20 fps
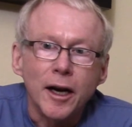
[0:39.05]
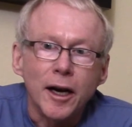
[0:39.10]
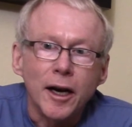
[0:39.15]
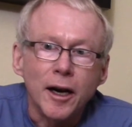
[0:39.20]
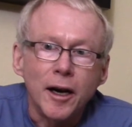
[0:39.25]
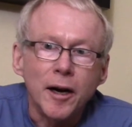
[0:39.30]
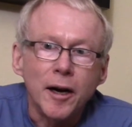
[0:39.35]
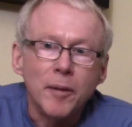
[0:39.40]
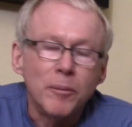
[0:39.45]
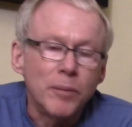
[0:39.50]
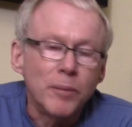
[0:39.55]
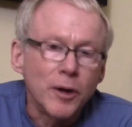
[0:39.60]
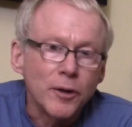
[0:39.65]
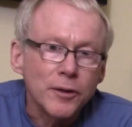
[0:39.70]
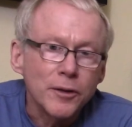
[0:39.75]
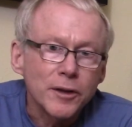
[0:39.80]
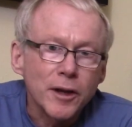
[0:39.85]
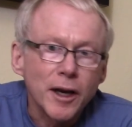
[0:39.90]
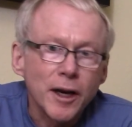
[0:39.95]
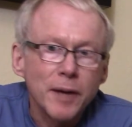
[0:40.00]

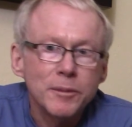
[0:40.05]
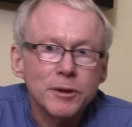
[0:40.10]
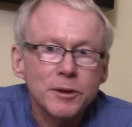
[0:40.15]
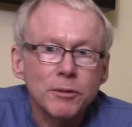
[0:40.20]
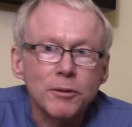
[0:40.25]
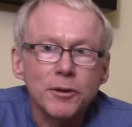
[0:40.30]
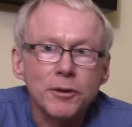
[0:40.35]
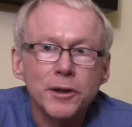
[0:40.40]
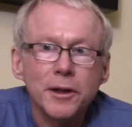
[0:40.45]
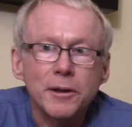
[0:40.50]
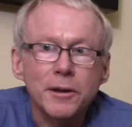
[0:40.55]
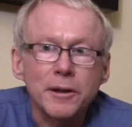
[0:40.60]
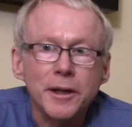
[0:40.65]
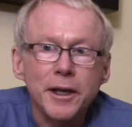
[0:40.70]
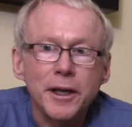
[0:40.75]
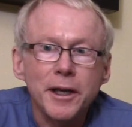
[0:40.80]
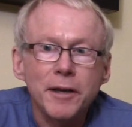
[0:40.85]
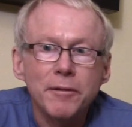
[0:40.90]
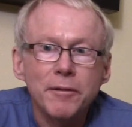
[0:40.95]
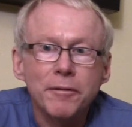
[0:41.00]
Both times we're going to
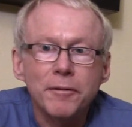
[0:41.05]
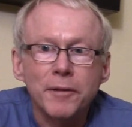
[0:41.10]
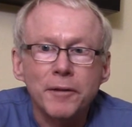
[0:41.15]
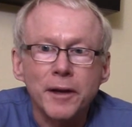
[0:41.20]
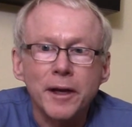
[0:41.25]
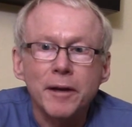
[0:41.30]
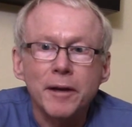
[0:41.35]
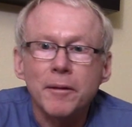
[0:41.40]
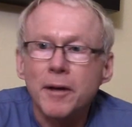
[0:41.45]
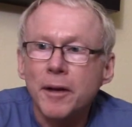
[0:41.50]
leave the